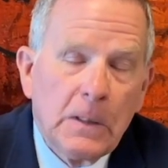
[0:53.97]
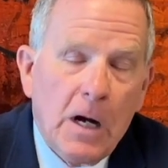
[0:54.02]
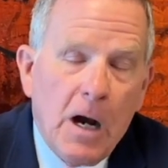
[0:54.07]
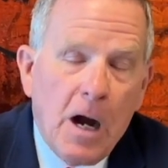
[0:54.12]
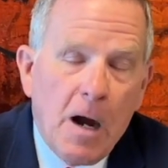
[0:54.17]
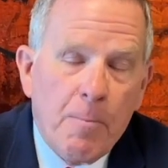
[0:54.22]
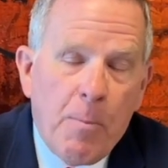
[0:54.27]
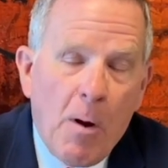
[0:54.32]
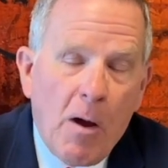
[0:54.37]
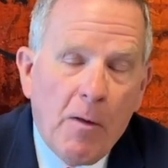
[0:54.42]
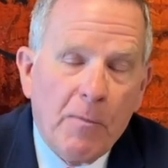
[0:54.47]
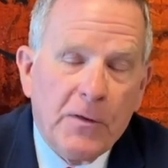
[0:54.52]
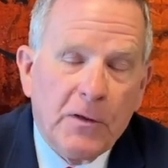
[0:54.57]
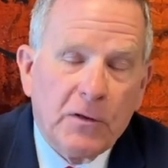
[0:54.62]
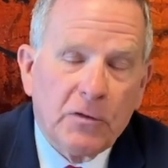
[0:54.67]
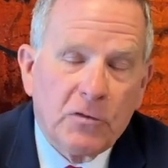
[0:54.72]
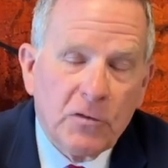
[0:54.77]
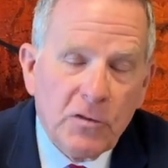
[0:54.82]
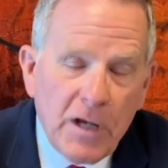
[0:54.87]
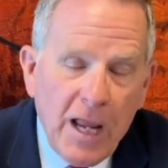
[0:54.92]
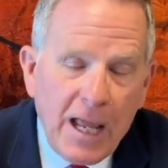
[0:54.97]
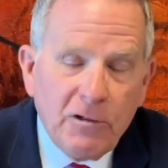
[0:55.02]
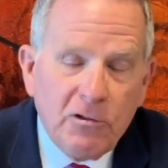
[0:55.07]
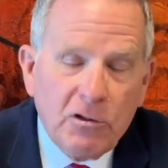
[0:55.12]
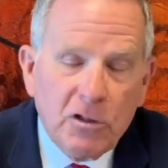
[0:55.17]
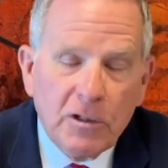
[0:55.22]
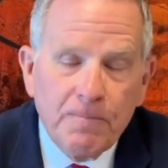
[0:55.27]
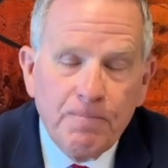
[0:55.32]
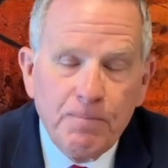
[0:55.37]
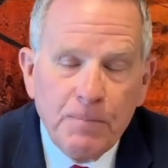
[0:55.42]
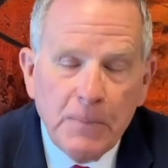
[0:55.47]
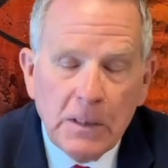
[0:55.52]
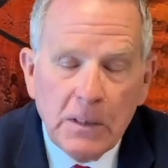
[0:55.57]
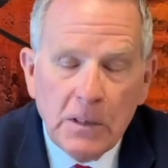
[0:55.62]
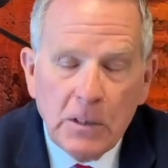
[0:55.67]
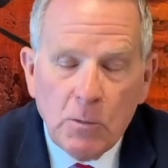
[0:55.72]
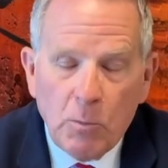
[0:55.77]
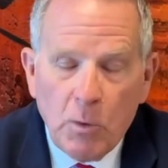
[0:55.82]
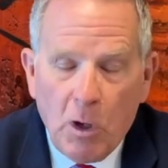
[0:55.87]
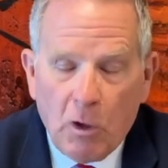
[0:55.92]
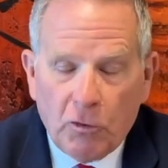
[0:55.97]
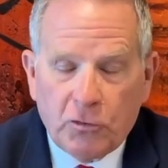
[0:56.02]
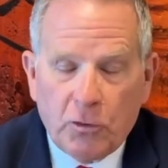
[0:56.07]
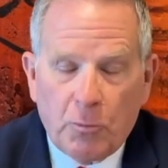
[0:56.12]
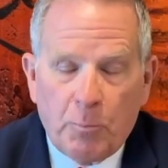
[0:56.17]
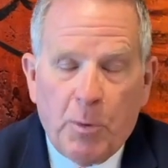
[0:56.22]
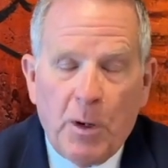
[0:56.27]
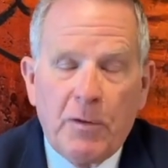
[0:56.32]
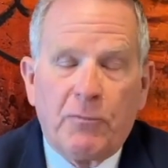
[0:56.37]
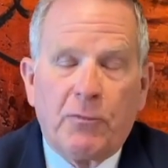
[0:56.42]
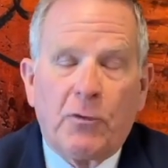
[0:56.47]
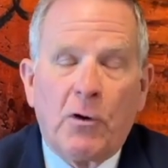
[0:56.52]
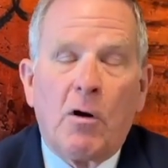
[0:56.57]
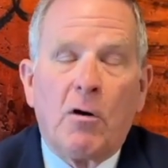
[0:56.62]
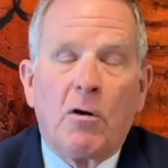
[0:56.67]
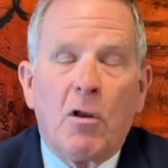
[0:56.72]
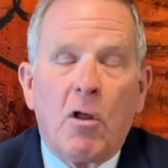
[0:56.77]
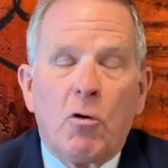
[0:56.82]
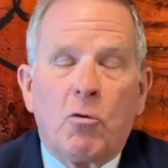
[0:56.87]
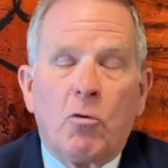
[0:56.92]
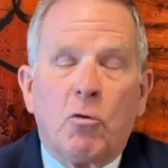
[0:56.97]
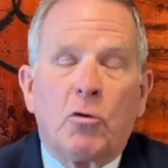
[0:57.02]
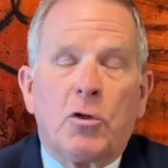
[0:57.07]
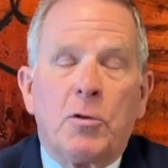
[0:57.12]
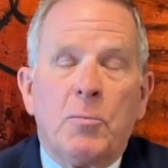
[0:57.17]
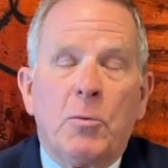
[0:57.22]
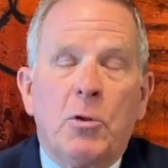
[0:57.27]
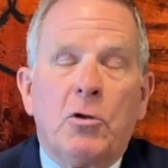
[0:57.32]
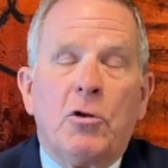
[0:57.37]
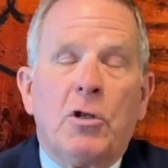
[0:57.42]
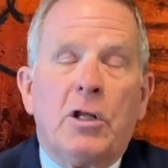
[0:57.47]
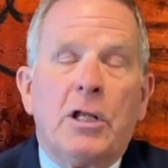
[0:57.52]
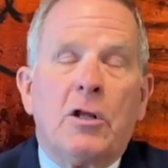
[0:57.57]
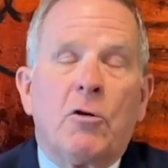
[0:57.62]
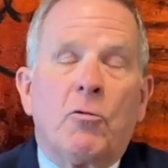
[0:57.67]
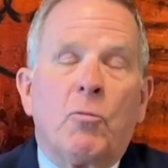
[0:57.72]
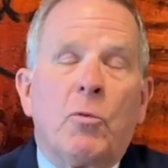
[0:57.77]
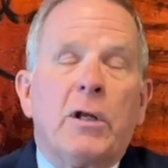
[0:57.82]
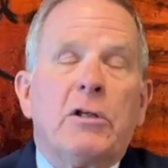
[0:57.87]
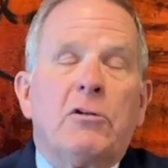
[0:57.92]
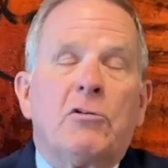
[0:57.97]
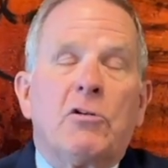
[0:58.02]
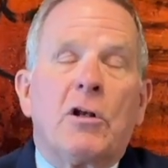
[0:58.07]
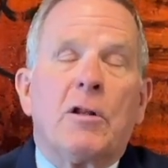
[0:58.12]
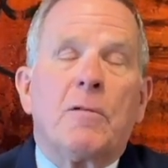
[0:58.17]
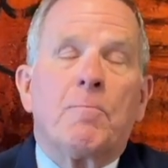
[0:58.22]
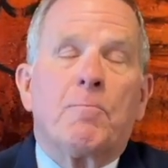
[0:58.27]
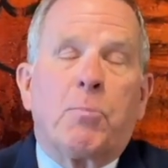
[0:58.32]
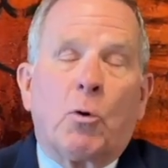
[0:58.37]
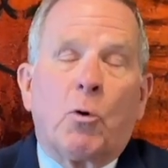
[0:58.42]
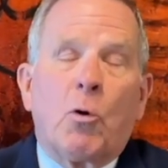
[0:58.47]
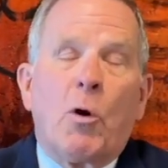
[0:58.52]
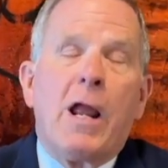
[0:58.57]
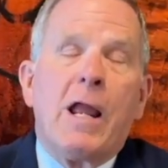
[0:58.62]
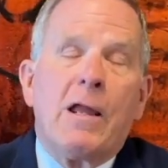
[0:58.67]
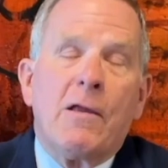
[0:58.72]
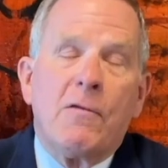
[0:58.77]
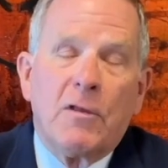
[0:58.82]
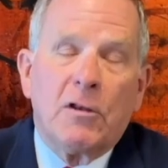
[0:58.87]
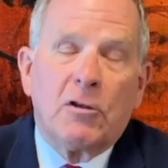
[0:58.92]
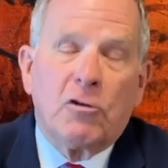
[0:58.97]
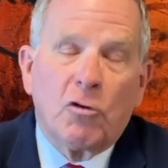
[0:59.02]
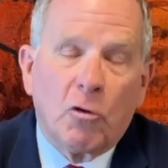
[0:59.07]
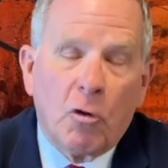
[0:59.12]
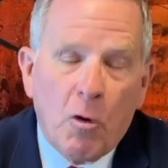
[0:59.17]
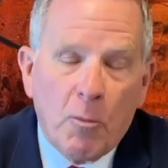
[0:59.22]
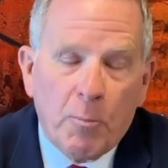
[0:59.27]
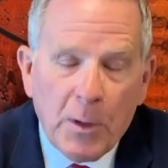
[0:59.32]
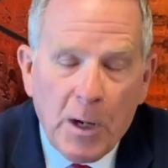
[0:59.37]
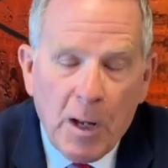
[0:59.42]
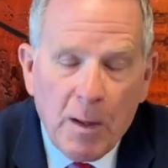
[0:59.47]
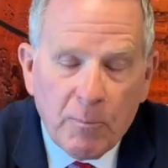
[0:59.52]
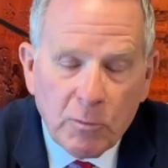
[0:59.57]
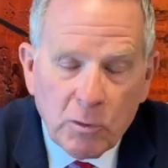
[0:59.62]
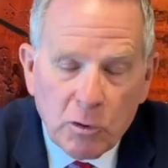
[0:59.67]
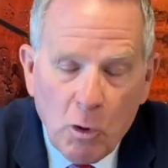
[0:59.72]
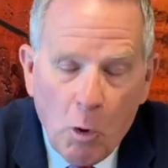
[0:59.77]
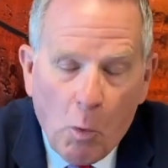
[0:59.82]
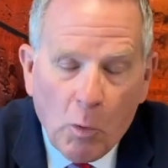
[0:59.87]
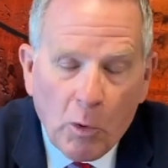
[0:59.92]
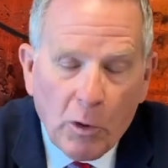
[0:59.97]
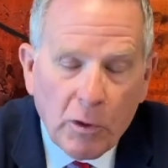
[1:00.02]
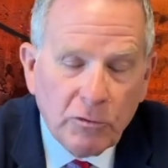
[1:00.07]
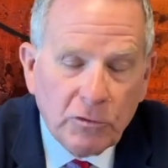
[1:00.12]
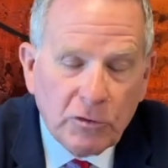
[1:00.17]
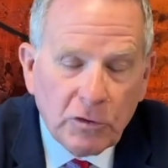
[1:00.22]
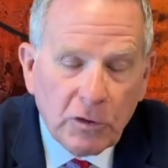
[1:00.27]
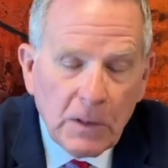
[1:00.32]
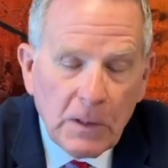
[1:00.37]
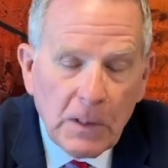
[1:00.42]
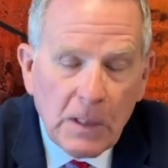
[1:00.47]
upon this nation. We also pray for our local community and region and pray that you'll open up doors